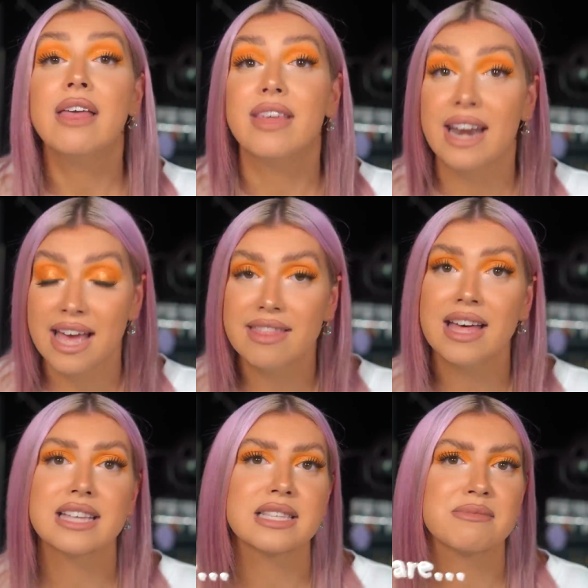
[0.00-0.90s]
then hit
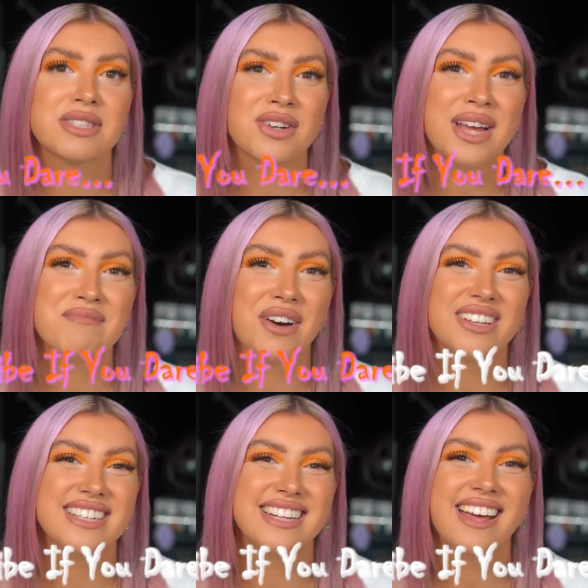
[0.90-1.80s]
that subscribe
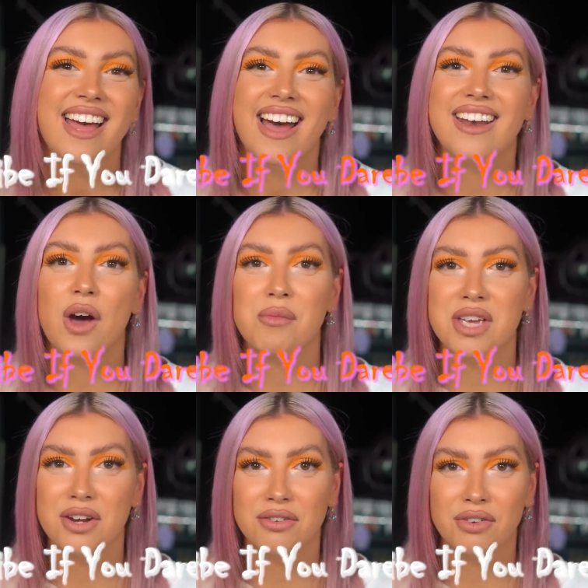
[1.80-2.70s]
button, and I'll be
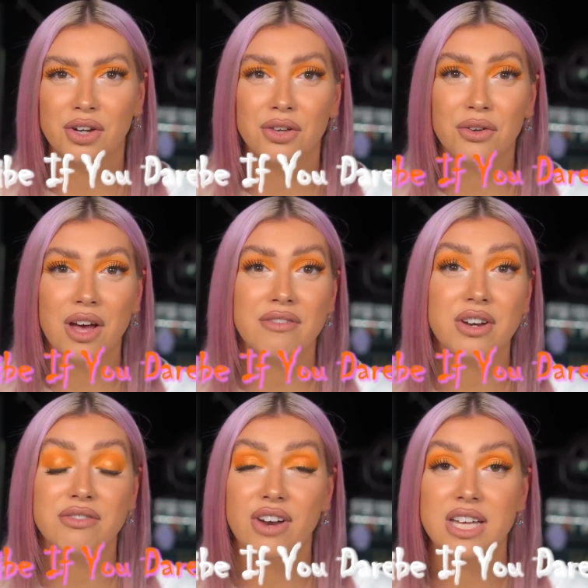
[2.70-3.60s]
here for you
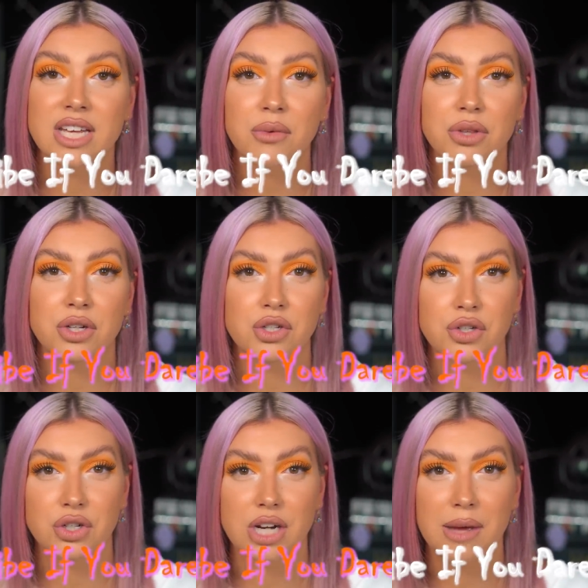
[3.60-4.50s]
every Friday with our
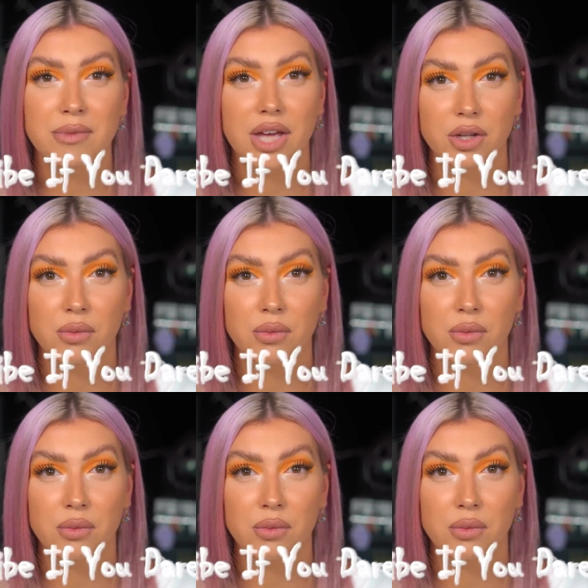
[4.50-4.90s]
True Crime Killer